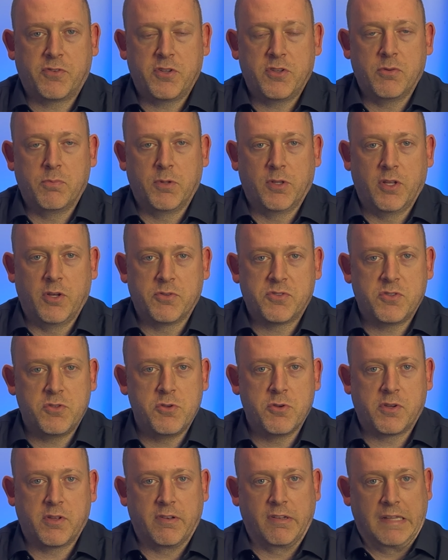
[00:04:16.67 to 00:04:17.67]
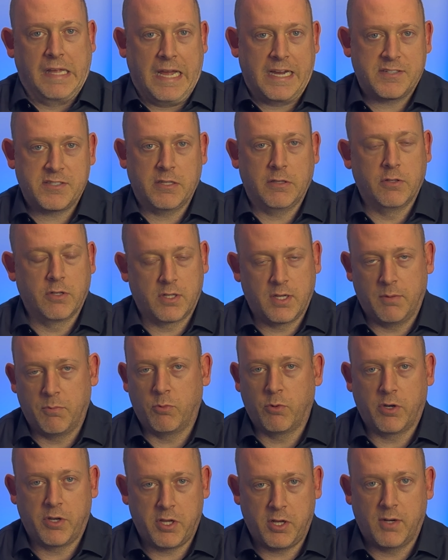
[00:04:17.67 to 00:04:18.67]
you below so you can actually look up
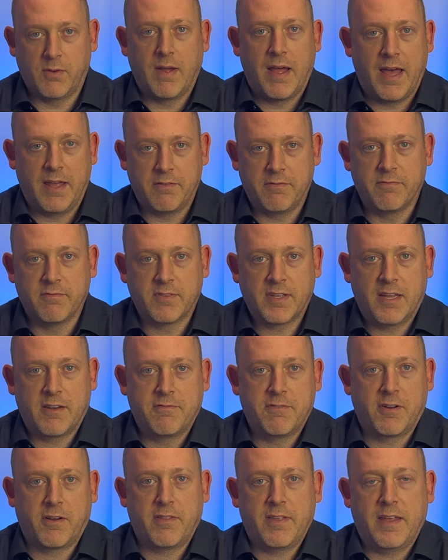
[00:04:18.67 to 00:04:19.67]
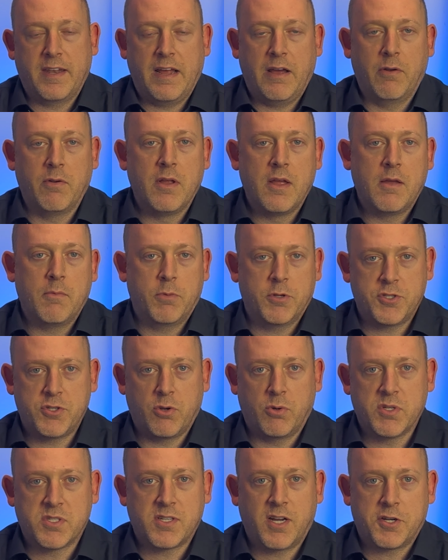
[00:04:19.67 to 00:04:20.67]
where you're at and kind of figure that out. But you should
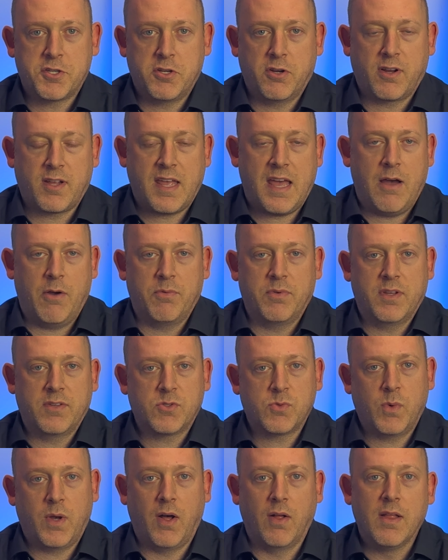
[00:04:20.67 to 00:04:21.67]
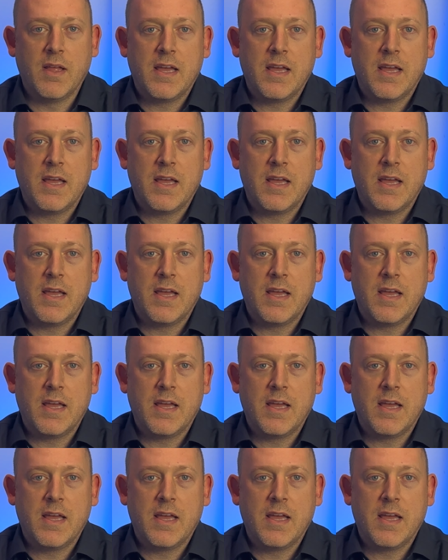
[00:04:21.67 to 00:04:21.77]
always talk to your accountant as well.